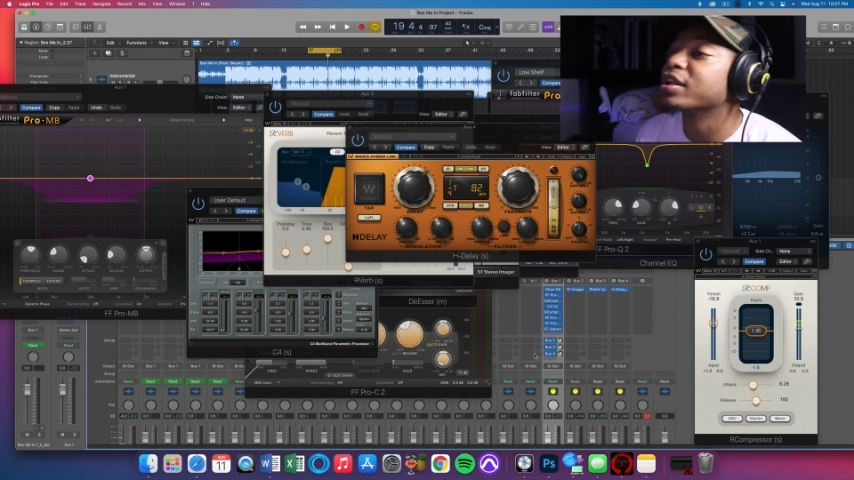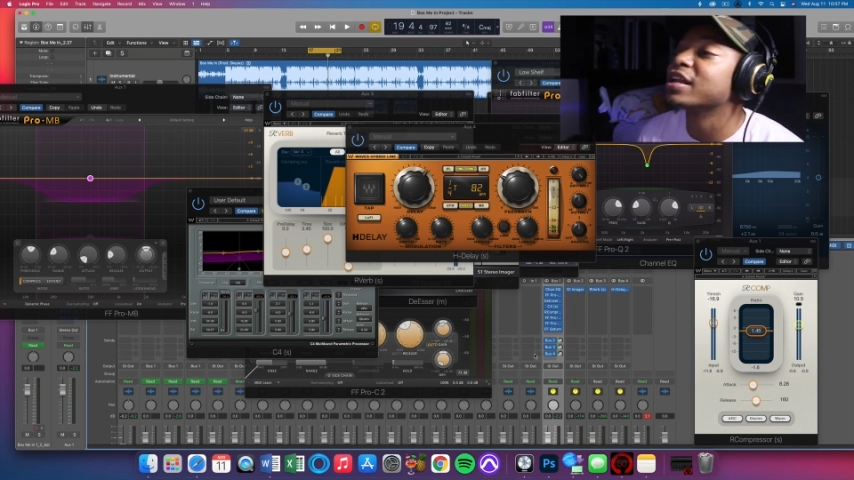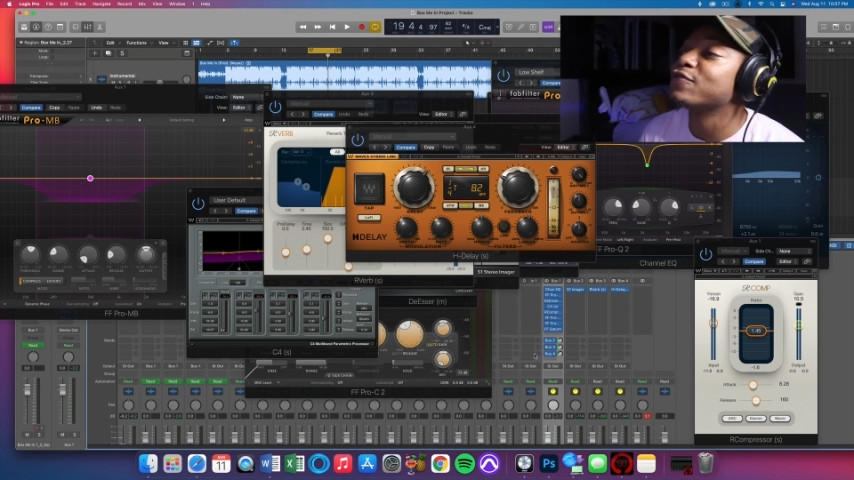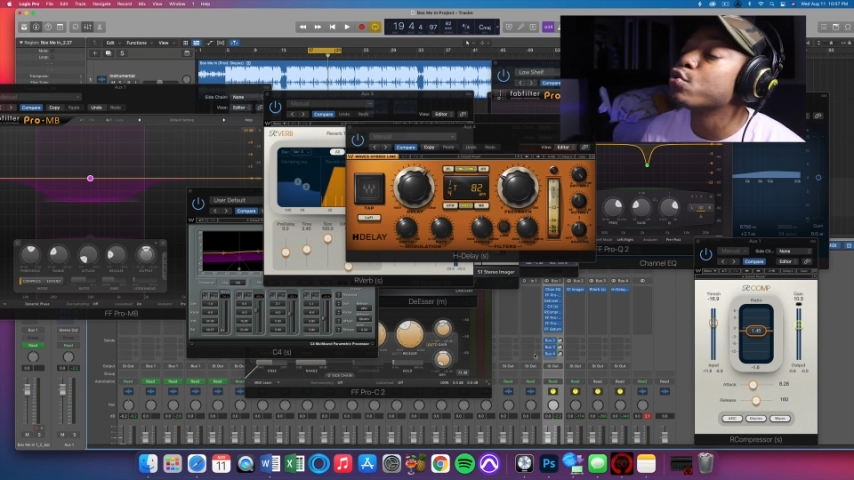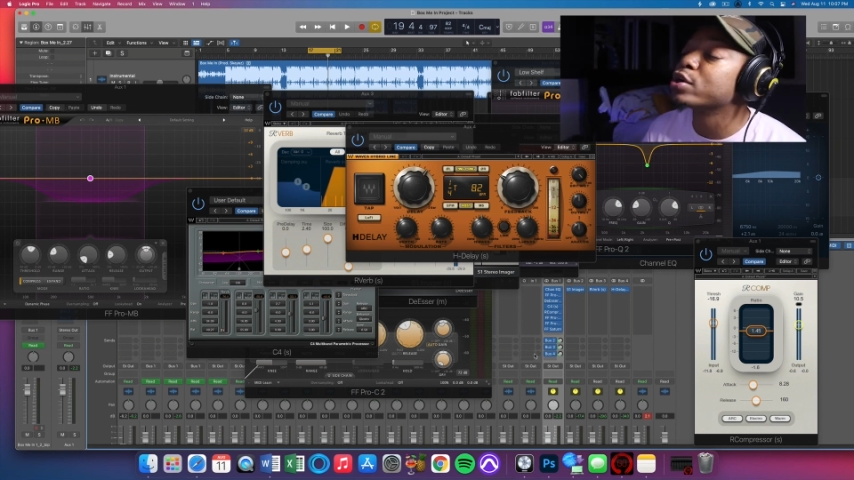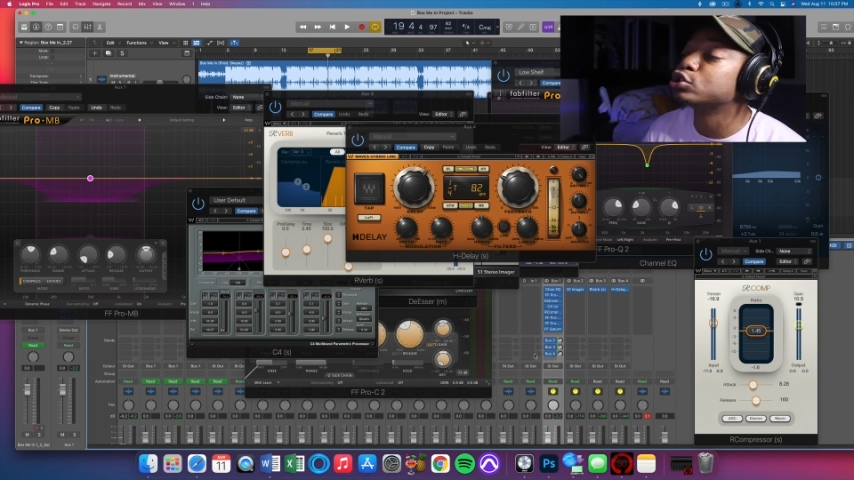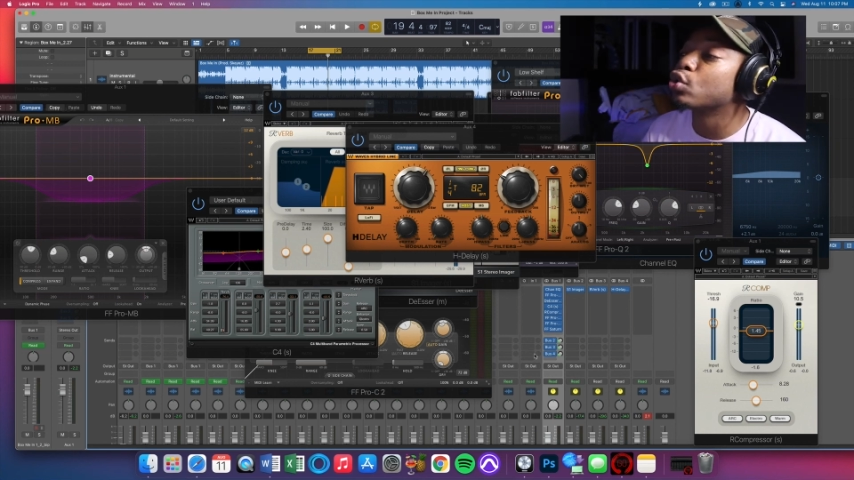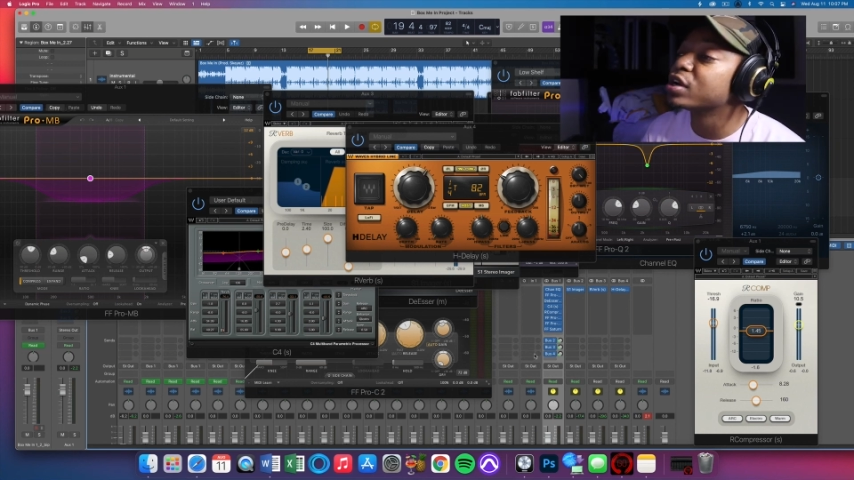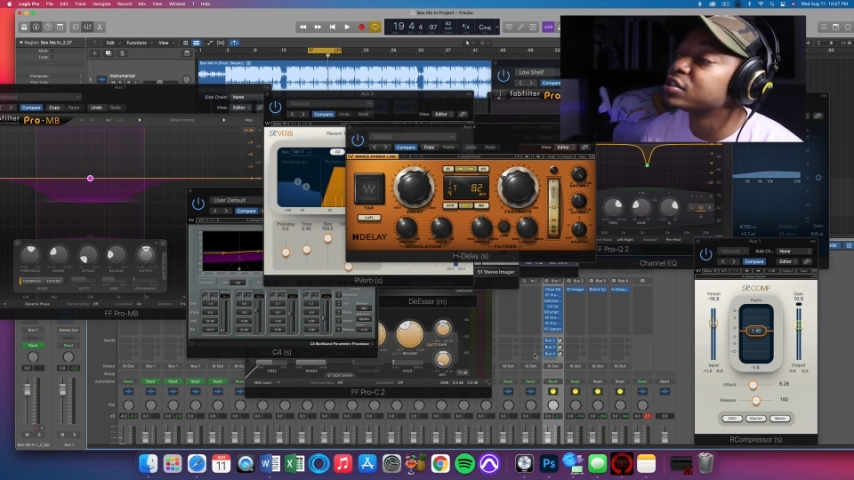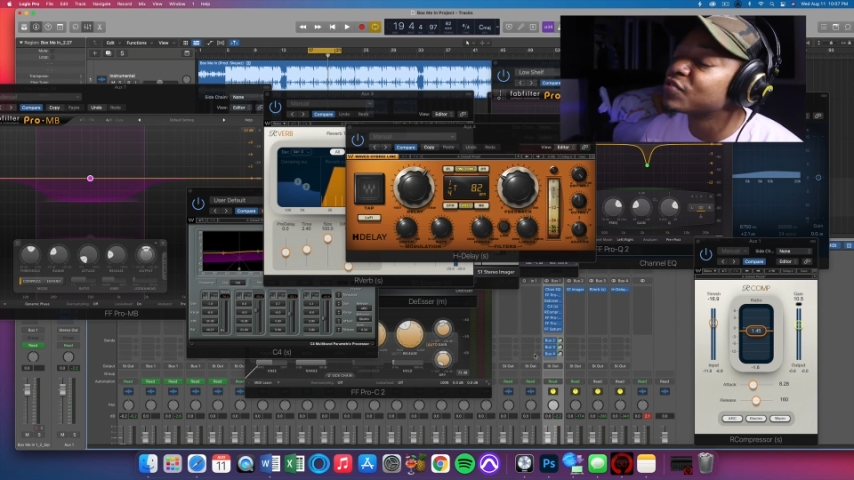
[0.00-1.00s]
And if you
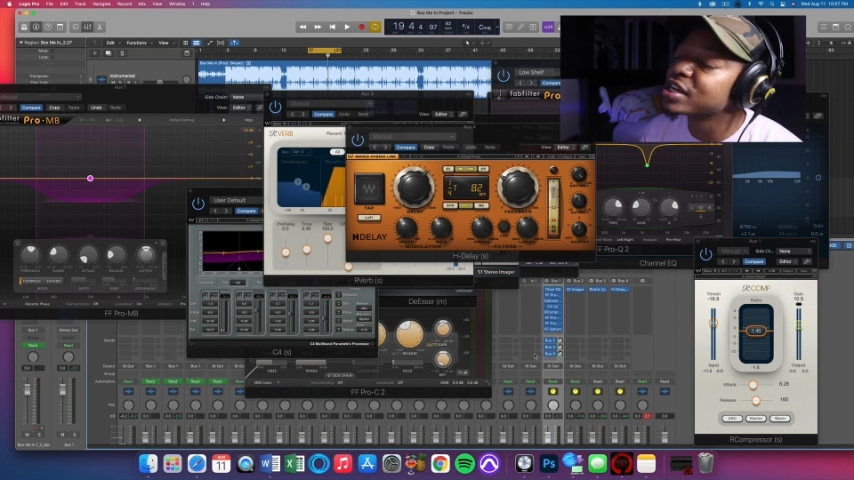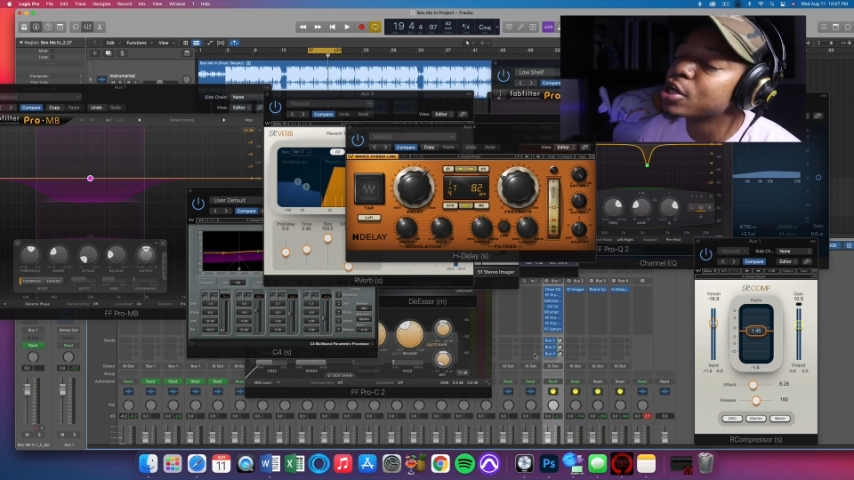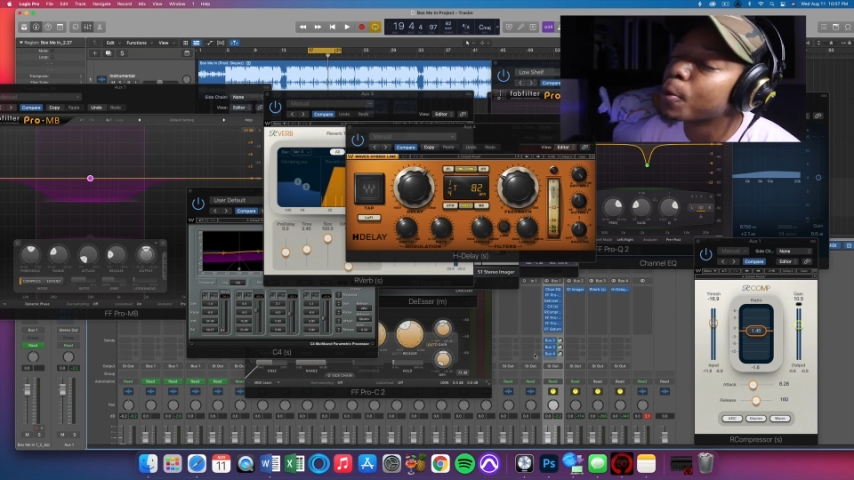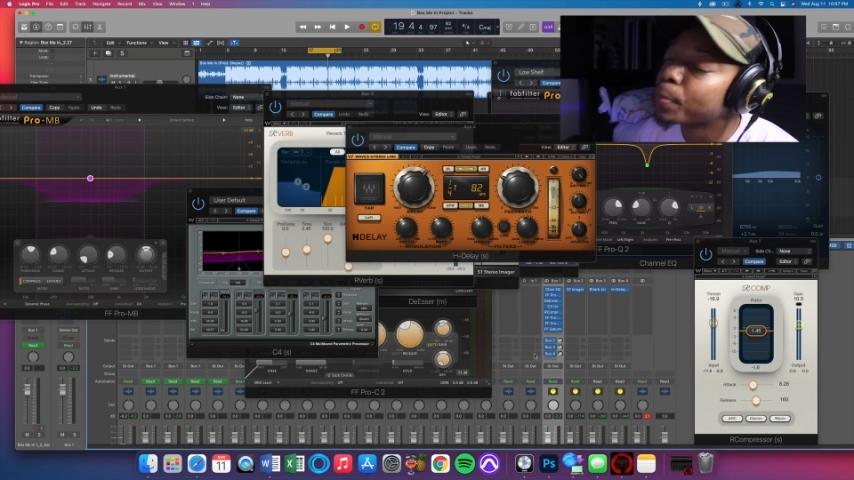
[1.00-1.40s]
enjoyed this video,